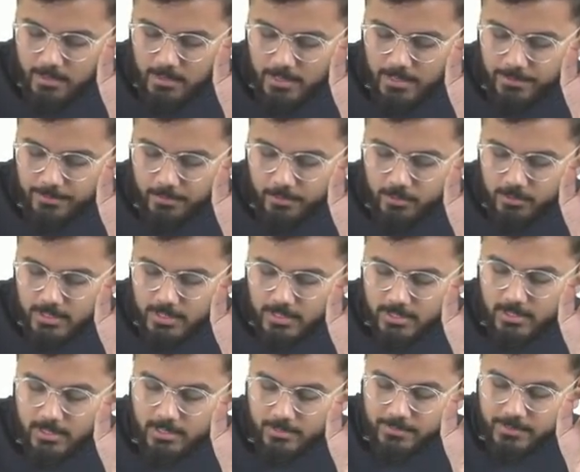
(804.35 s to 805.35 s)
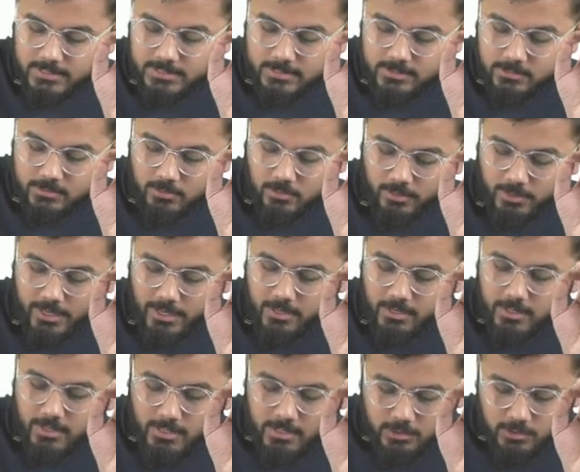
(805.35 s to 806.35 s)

Hypothenar muscles. Okay.